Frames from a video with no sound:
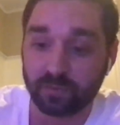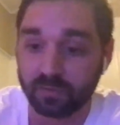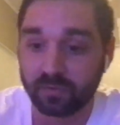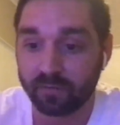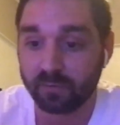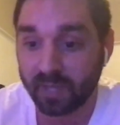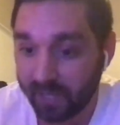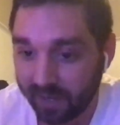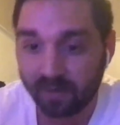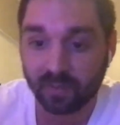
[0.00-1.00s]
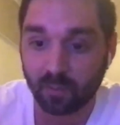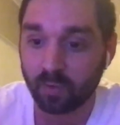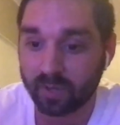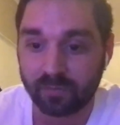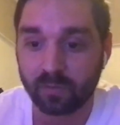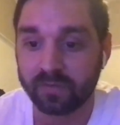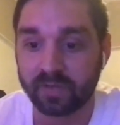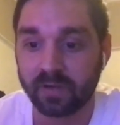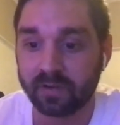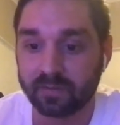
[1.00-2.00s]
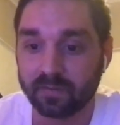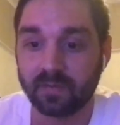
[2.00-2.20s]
deserve to be here, and then we'll give you a series.